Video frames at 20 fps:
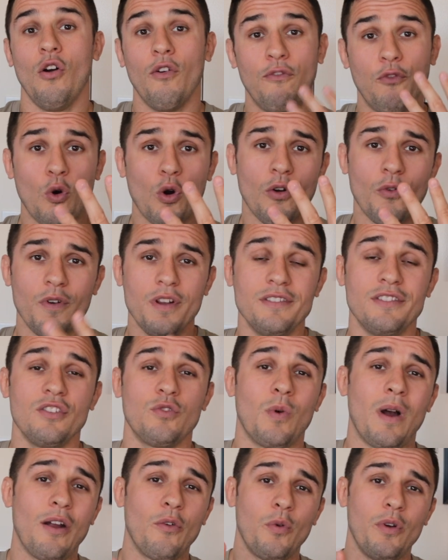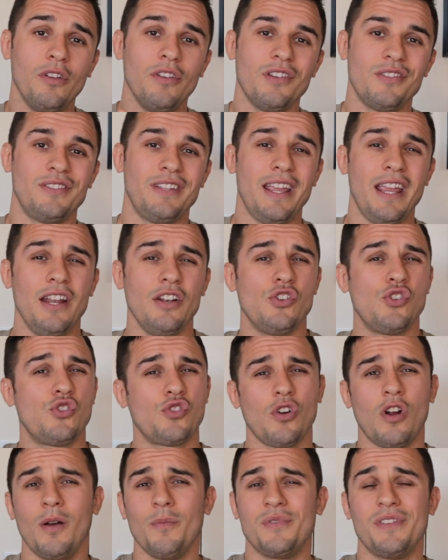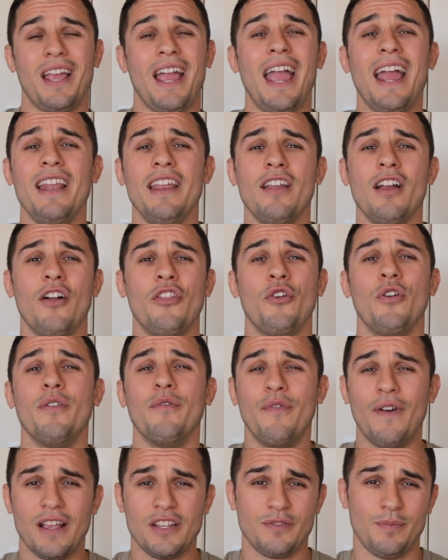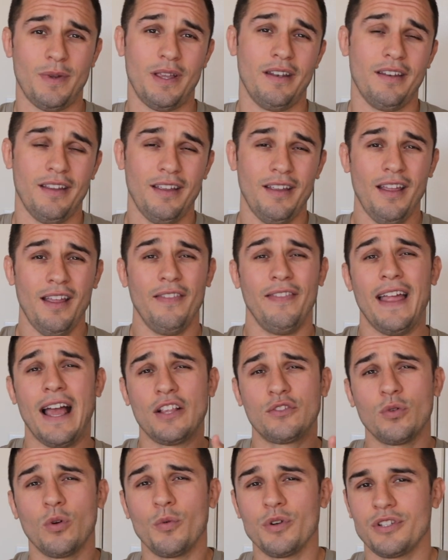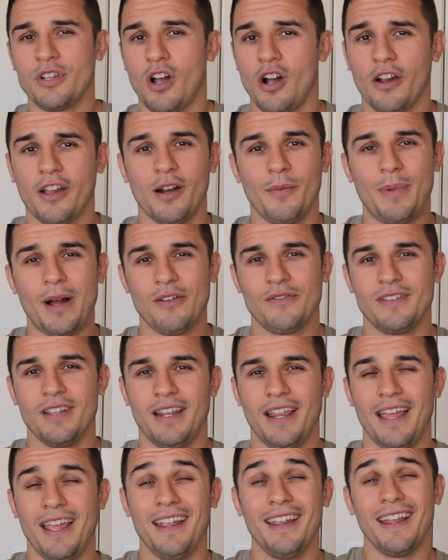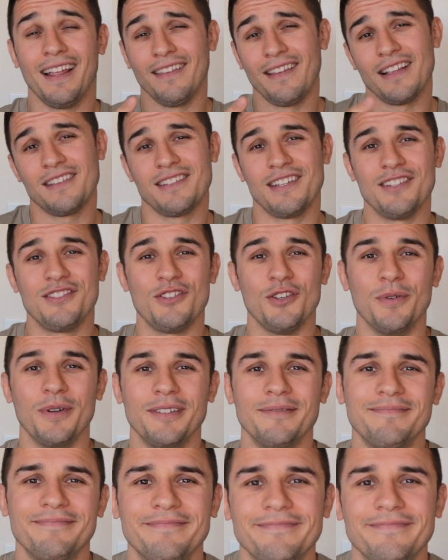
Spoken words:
4 reasons why real estate trumps any other investment. That's what we're talking about today, and let's get to it.